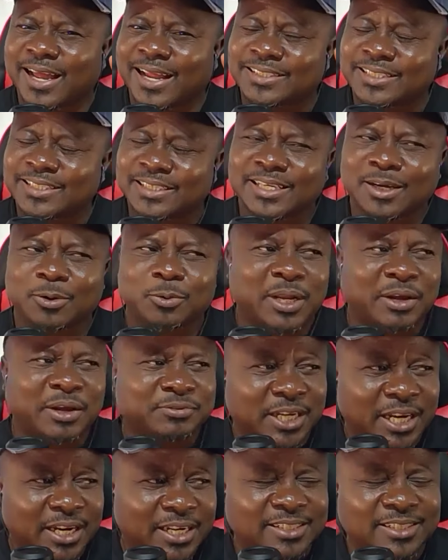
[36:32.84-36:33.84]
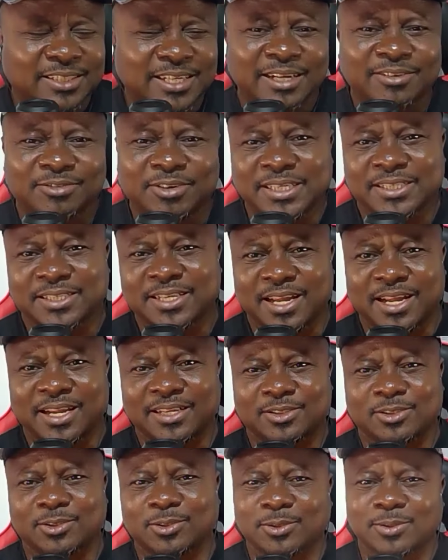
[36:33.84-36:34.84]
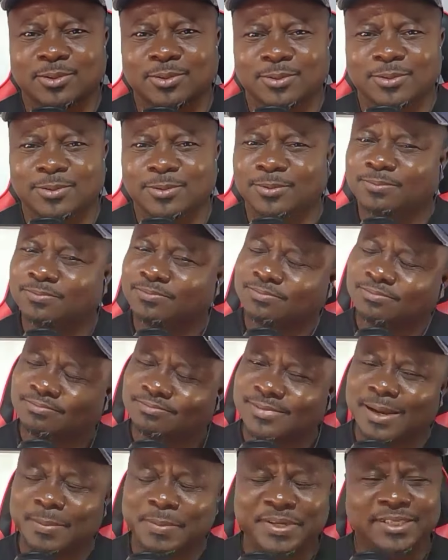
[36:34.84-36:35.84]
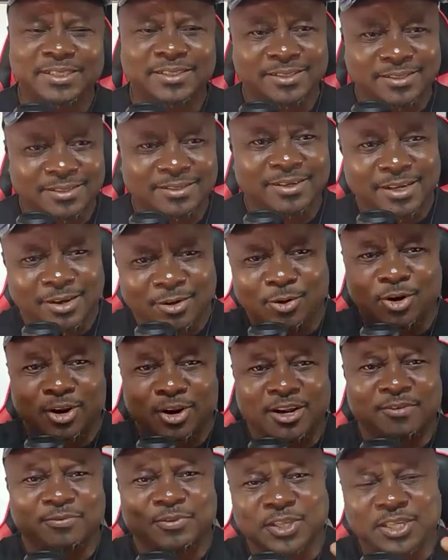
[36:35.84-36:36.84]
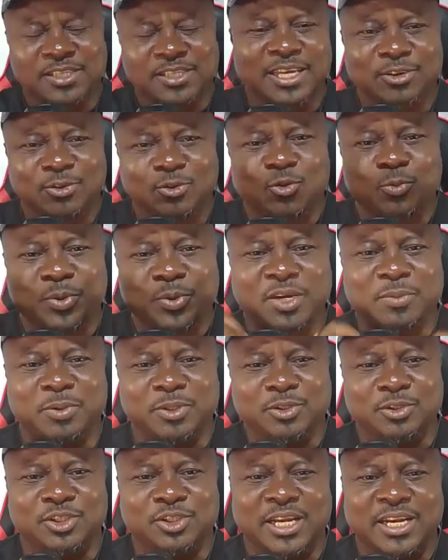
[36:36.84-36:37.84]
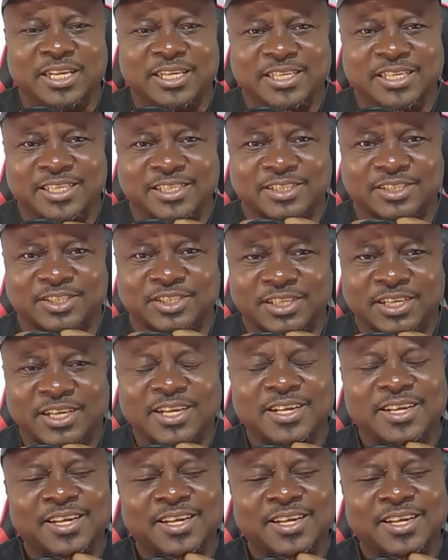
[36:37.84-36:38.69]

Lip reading: Arteta would have challenged that red card to. I mean, there's a whole lot of things that you will be able to challenge.